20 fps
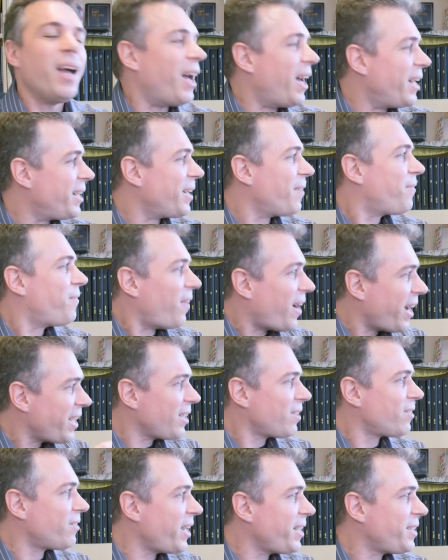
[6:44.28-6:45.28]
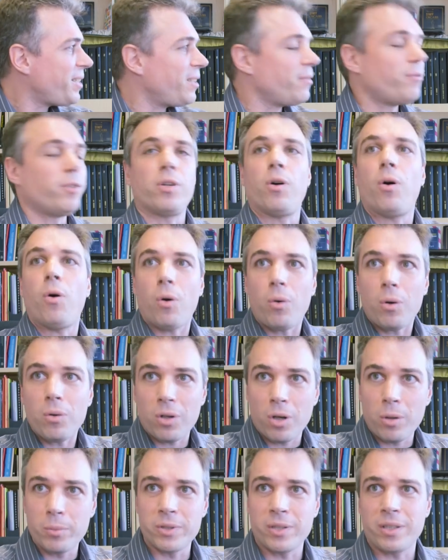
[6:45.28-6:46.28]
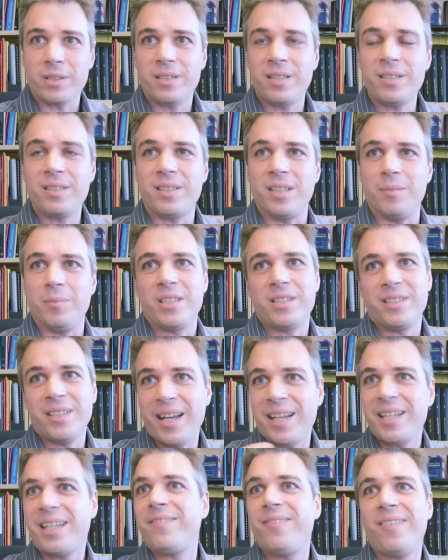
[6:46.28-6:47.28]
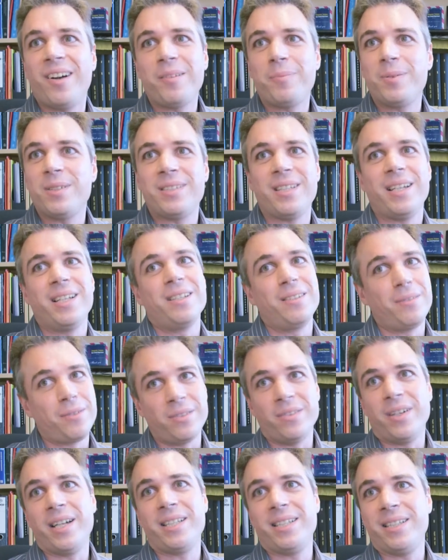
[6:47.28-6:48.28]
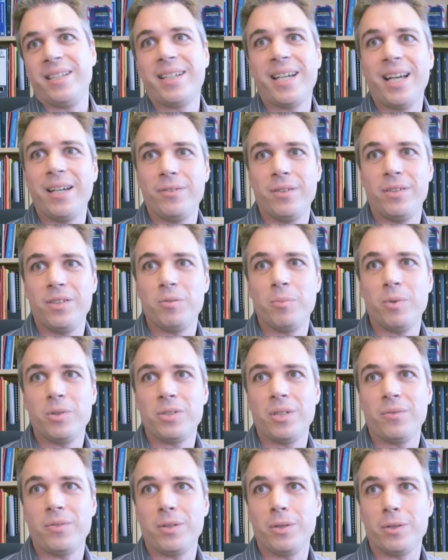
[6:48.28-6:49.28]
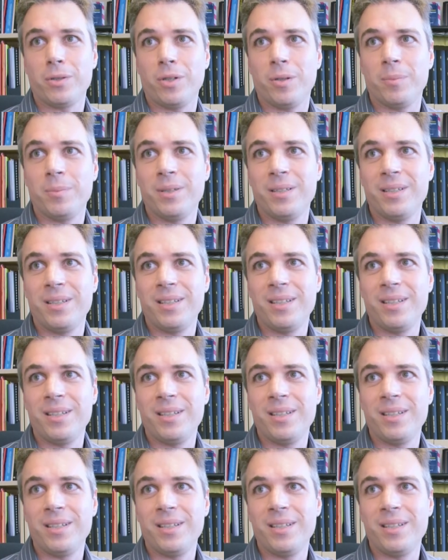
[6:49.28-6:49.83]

And their final rating for the whole overall system is ninety-five percent of the rating they gave to this most difficult hop,